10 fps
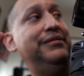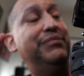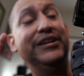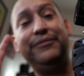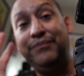
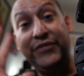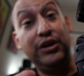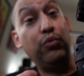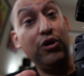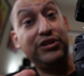But
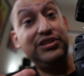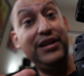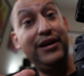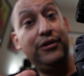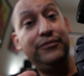it works
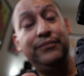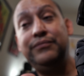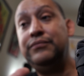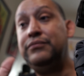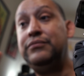now.
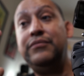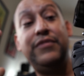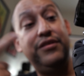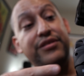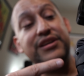
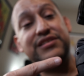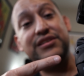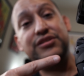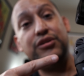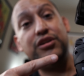This
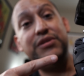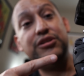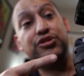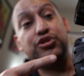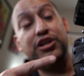is going to be
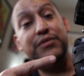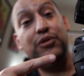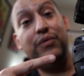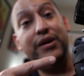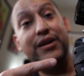the
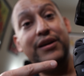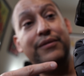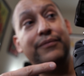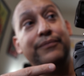streaming way.